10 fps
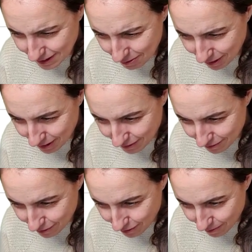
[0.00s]
American
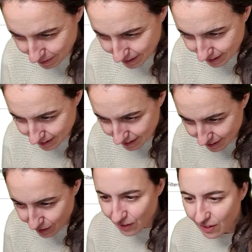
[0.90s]
format?
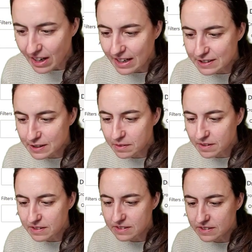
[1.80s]
No, no, it's in,
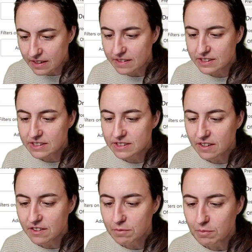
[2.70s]
yeah, the
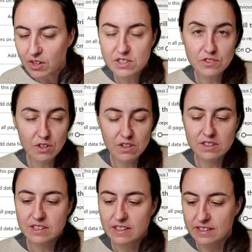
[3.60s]
16th of March
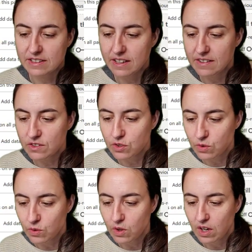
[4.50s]
2019
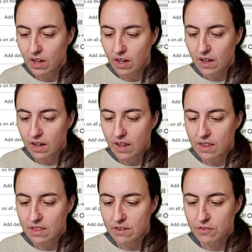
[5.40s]
to
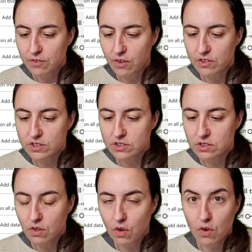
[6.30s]
the 1st
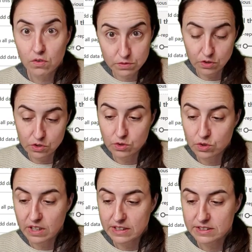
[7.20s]
of, you know, to
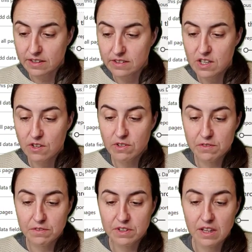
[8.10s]
today's date, January
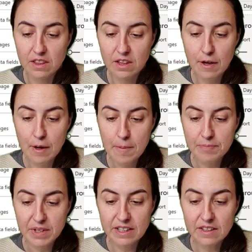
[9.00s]
15th.
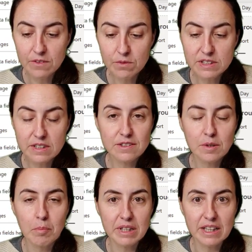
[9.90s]
And here it says
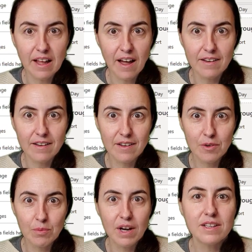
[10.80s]
blank.
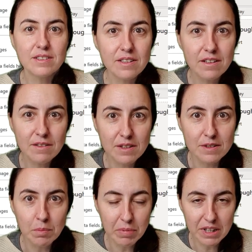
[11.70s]
Why is it giving us
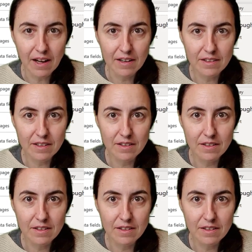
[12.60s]
blank?